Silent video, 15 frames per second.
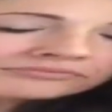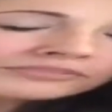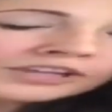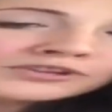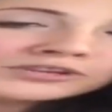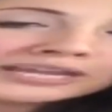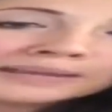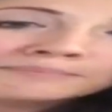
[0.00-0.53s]

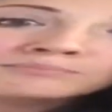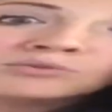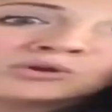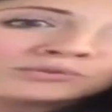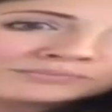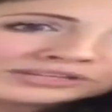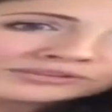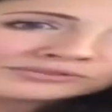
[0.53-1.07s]
You get
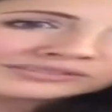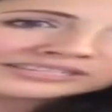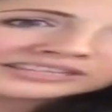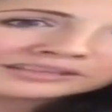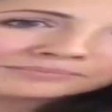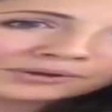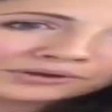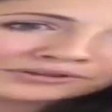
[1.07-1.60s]
more minerals in
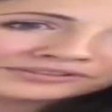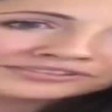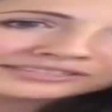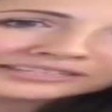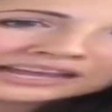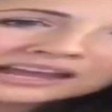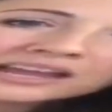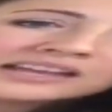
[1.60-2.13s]
the
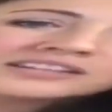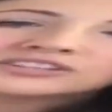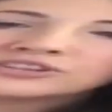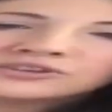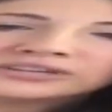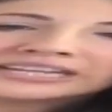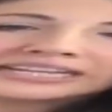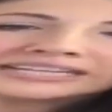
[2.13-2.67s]
bones, so
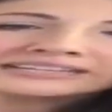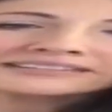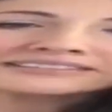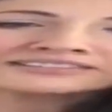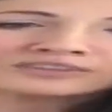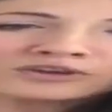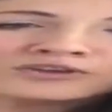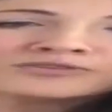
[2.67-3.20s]
you're getting so